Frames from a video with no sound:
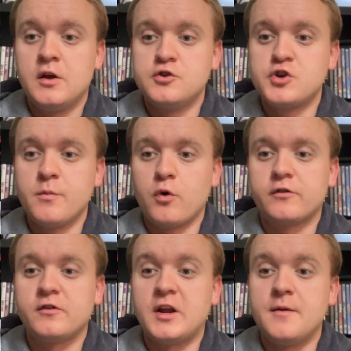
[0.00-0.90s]

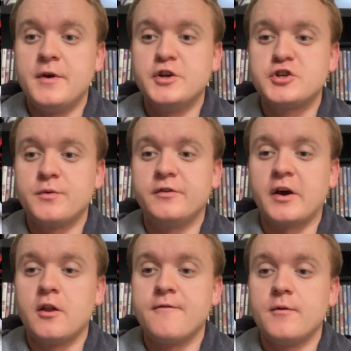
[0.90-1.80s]
DreamWorks Animation
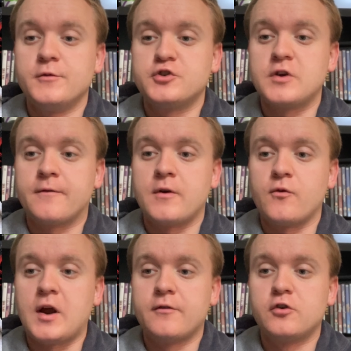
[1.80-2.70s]
retitled the film to Shrek
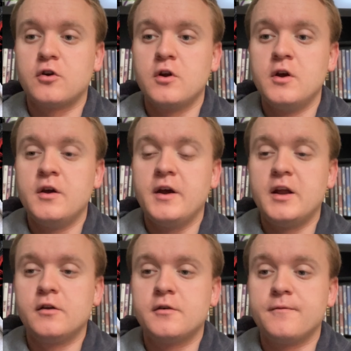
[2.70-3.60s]
Forever After,
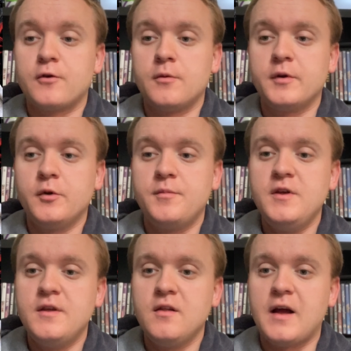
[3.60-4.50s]
and confirmed it would be
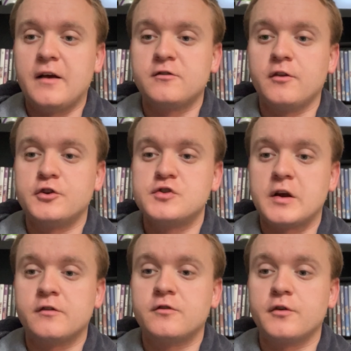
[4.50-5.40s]
the last of the
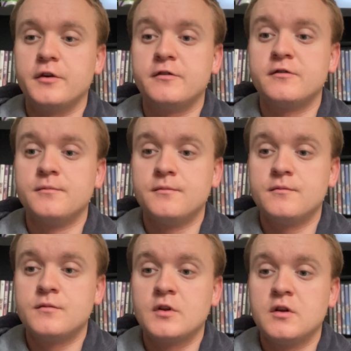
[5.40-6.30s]
Shrek series
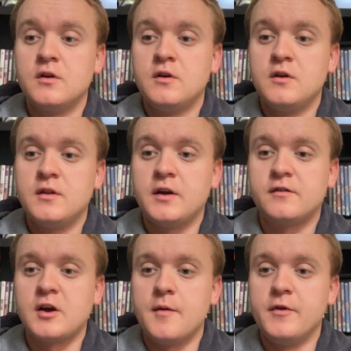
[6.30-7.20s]
that
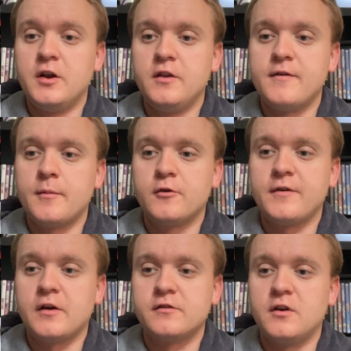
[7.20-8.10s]
time. Then in November
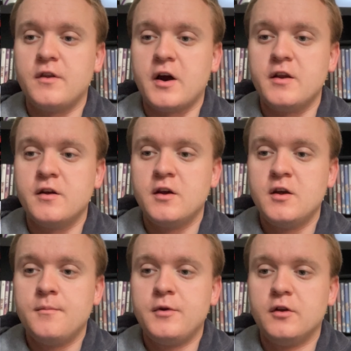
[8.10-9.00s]
2009,
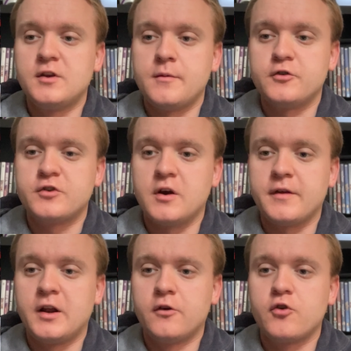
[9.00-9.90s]
Bill Damaschke,
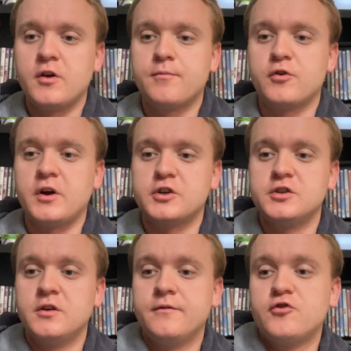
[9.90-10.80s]
head of creative
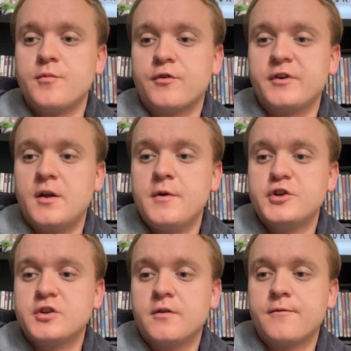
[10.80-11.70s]
production of DreamWorks
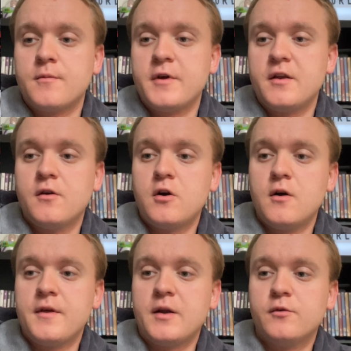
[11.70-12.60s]
Animation, confirmed that all
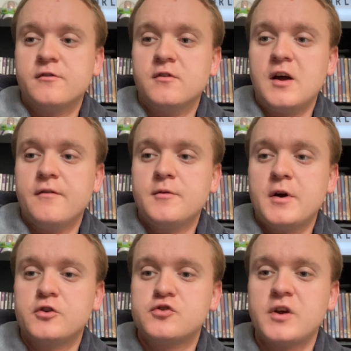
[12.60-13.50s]
that was loved
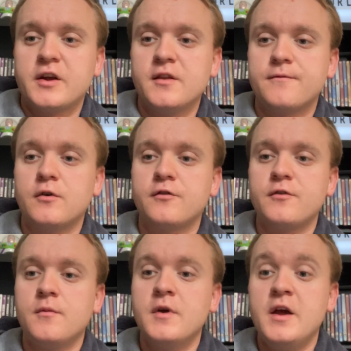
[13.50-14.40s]
about Shrek in the first
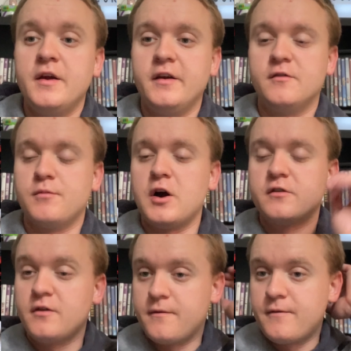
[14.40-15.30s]
film is brought
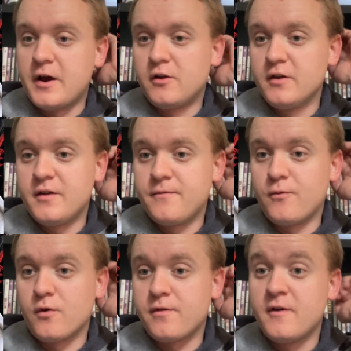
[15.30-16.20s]
to the final and
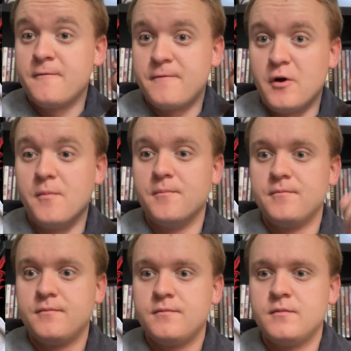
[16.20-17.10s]
fourth film.
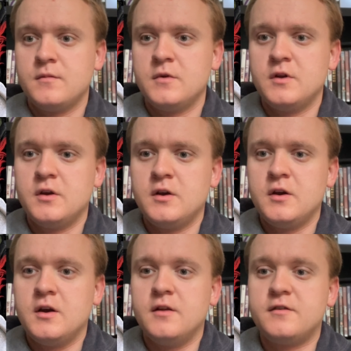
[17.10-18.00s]

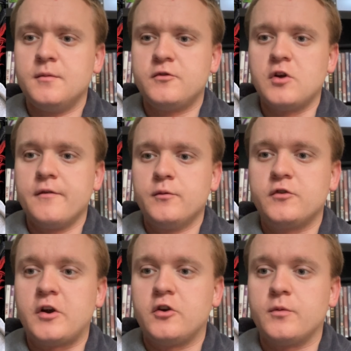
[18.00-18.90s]
And Tim Sullivan
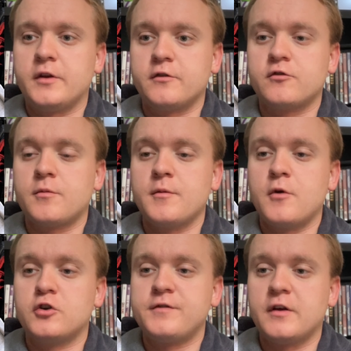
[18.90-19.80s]
hired to write the script in
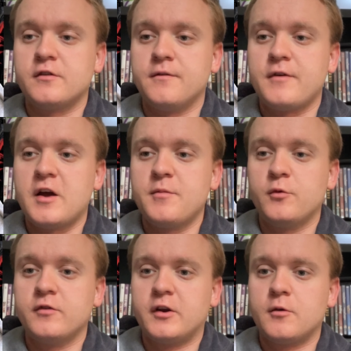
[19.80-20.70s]
March 2005, but
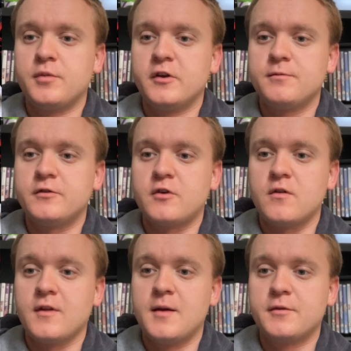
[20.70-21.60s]
was later replaced by
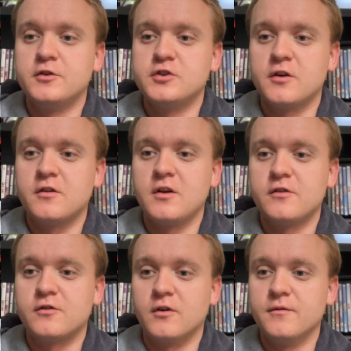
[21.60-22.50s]
Darren Lemke and John
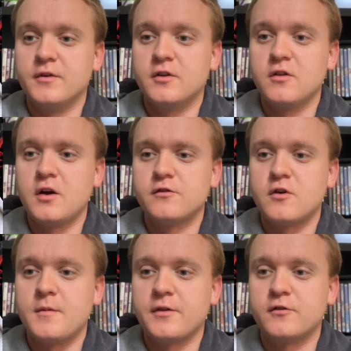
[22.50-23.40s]
Klausner. And Klausner
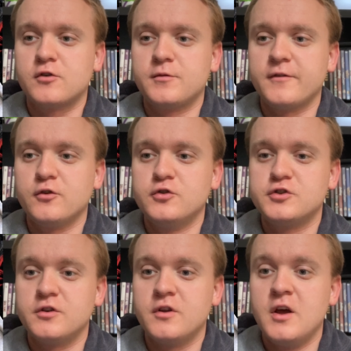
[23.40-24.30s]
about the script's
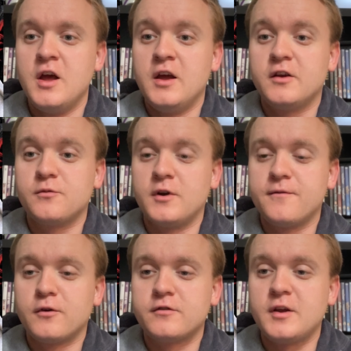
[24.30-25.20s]
evolution, because when he
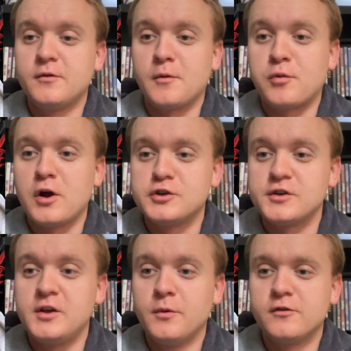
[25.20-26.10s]
first came to the
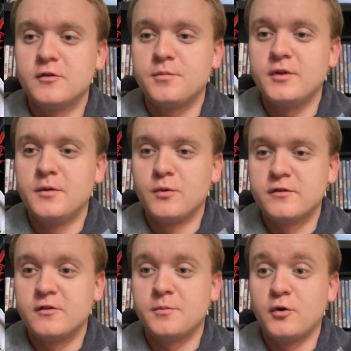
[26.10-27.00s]
project, he wasn't. It
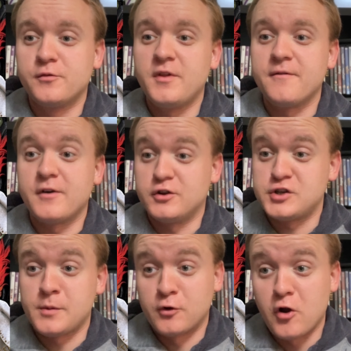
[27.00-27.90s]
wasn't supposed to be the final
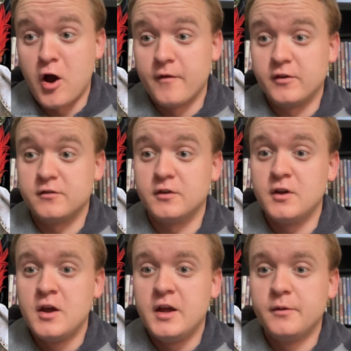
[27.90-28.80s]
chapter.
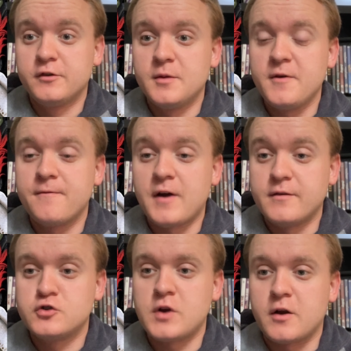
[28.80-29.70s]
Obviously, it was going to be five
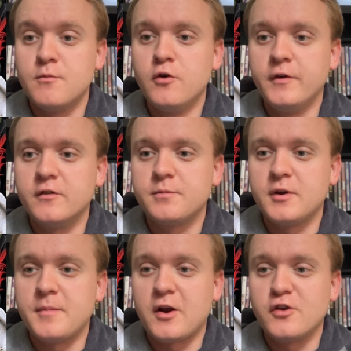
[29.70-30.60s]
Shrek movies. But
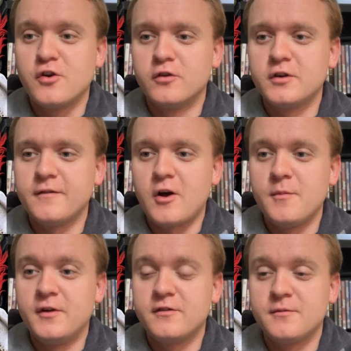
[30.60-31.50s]
about a year into
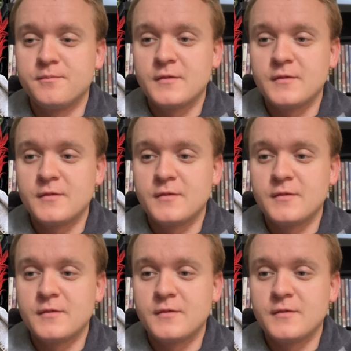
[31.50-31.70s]
development,